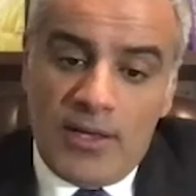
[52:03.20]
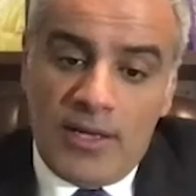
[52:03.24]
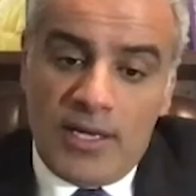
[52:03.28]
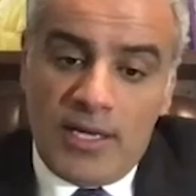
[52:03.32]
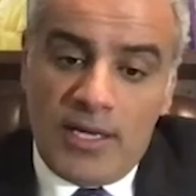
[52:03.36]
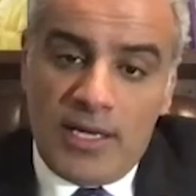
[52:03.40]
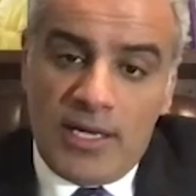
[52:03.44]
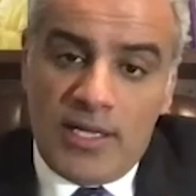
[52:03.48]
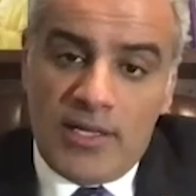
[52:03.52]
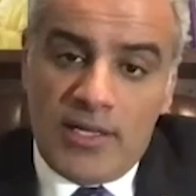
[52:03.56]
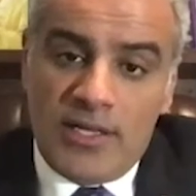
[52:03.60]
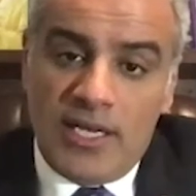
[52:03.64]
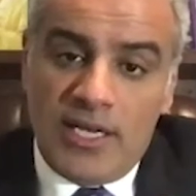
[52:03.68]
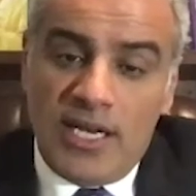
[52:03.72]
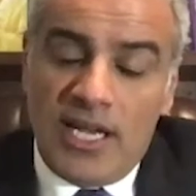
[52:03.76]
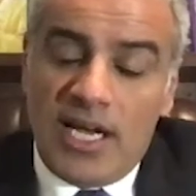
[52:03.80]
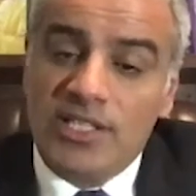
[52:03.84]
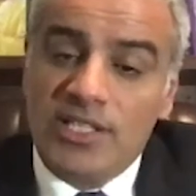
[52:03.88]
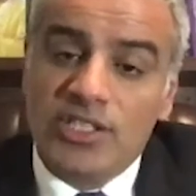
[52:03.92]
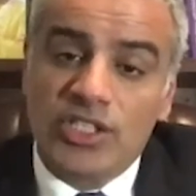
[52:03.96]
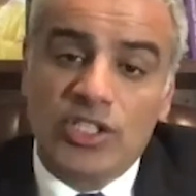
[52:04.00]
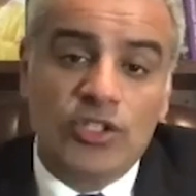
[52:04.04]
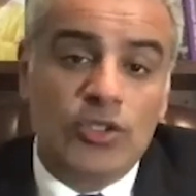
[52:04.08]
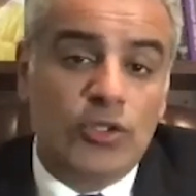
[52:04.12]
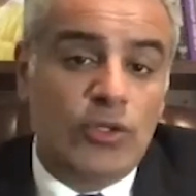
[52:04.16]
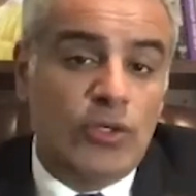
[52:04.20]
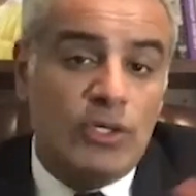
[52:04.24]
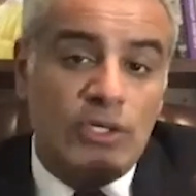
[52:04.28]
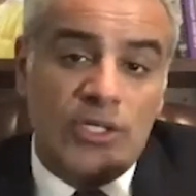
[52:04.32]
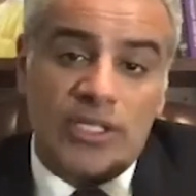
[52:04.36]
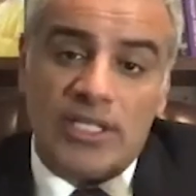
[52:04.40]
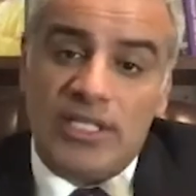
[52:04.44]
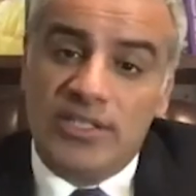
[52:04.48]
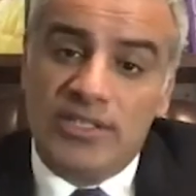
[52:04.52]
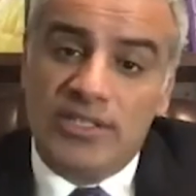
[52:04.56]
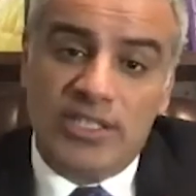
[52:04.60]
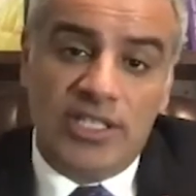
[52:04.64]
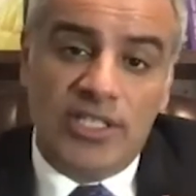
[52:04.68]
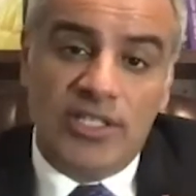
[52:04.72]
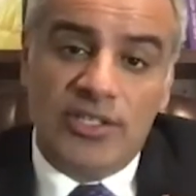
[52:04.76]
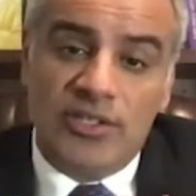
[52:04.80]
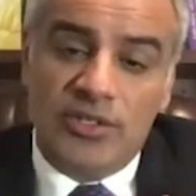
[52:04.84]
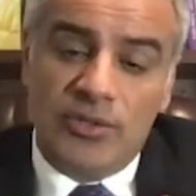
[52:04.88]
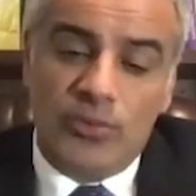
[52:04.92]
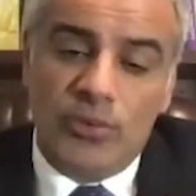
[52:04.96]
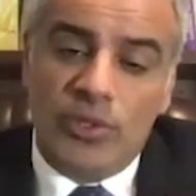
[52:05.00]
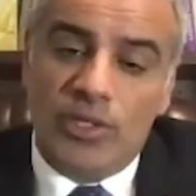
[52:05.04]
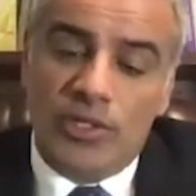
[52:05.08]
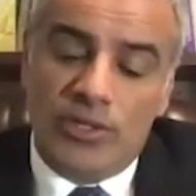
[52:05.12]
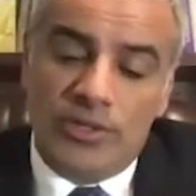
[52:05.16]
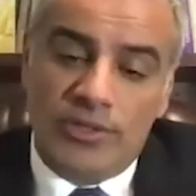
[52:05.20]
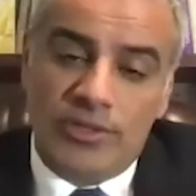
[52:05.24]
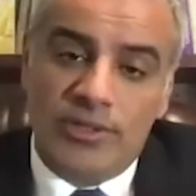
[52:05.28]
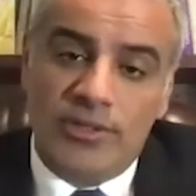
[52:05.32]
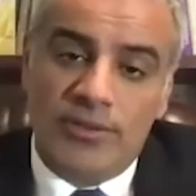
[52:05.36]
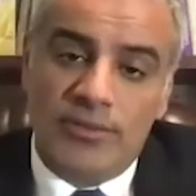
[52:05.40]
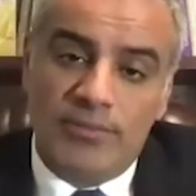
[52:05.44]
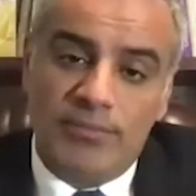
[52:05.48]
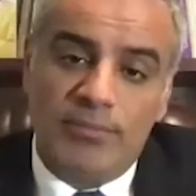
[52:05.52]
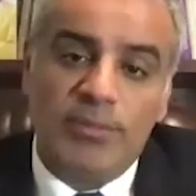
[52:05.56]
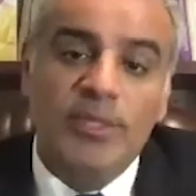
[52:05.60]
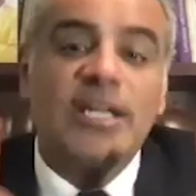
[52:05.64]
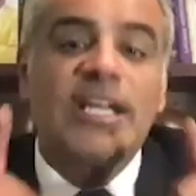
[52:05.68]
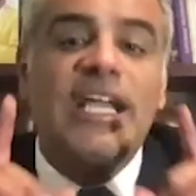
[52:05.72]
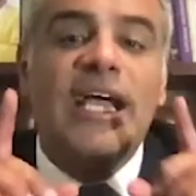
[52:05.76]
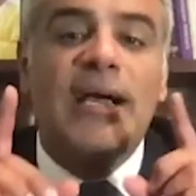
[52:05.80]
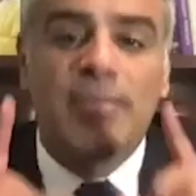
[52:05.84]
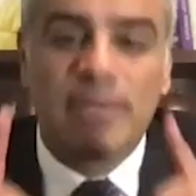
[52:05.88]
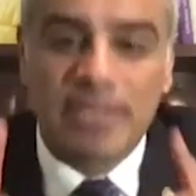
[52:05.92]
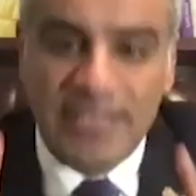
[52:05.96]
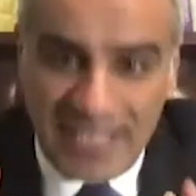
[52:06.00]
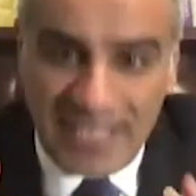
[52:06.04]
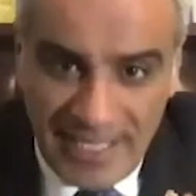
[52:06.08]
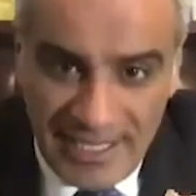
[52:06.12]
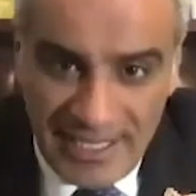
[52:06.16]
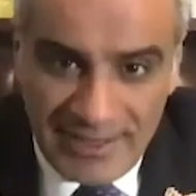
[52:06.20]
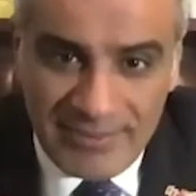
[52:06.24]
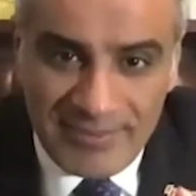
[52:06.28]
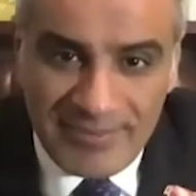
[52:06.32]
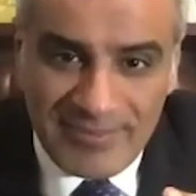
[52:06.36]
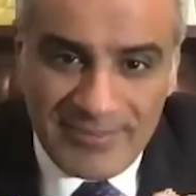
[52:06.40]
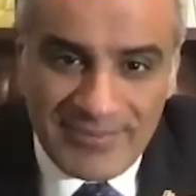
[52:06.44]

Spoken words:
the largest donor country in the world per capita.